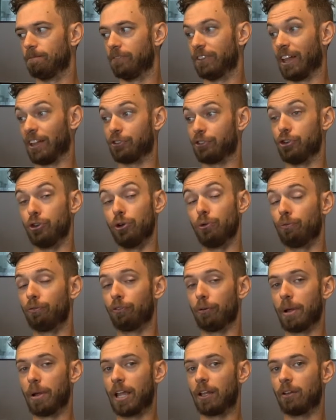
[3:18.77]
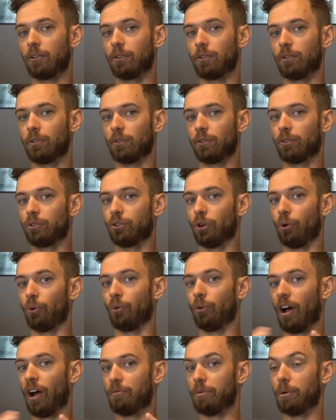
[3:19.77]
that's new for me.
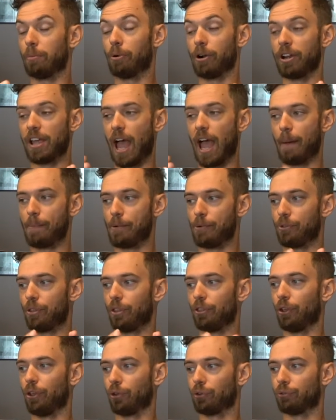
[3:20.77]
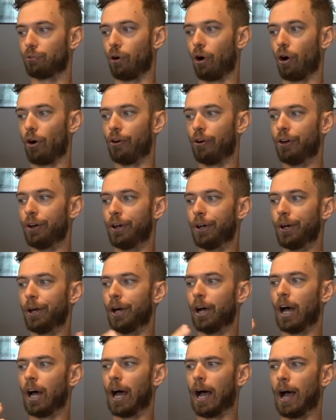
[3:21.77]
So I've been pretty happy with it thus far.
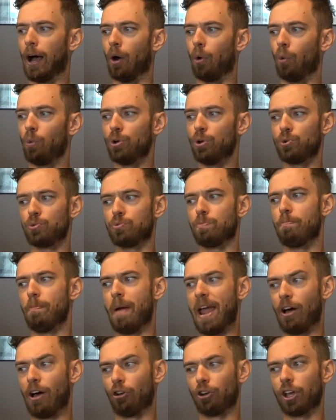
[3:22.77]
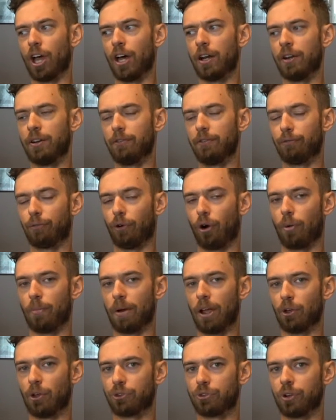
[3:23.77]
We use Mailgun for our
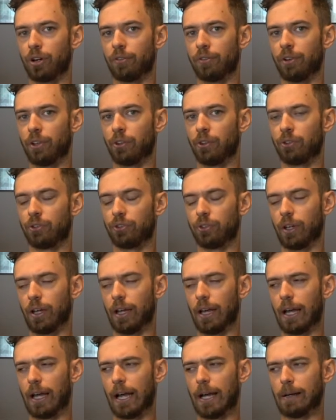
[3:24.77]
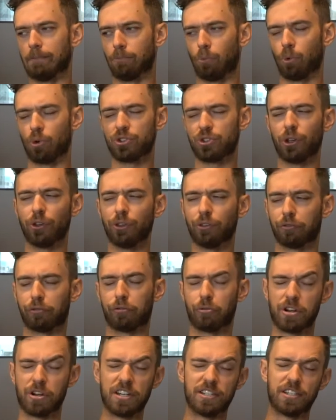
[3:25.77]
mail service. We're still in the
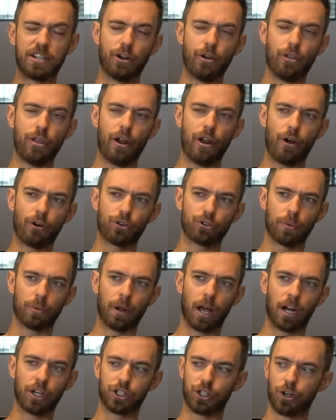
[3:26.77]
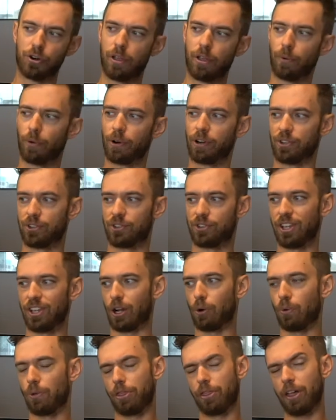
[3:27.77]
free tier there, so I'm not sure that we're gonna
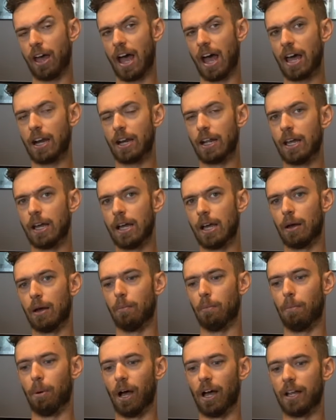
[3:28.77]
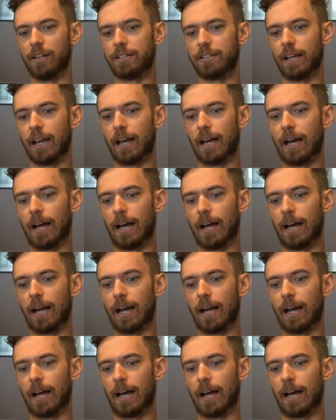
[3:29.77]
stick with that, but